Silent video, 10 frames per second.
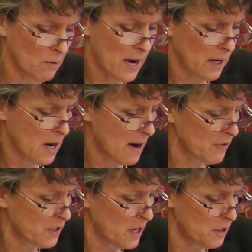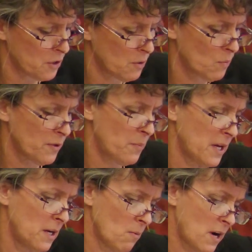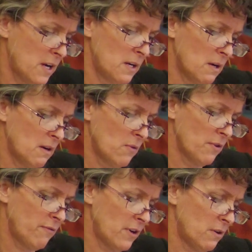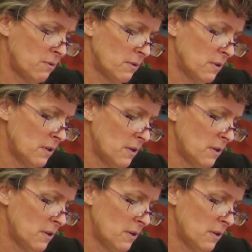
you had a conversation with Penny Wright over the phone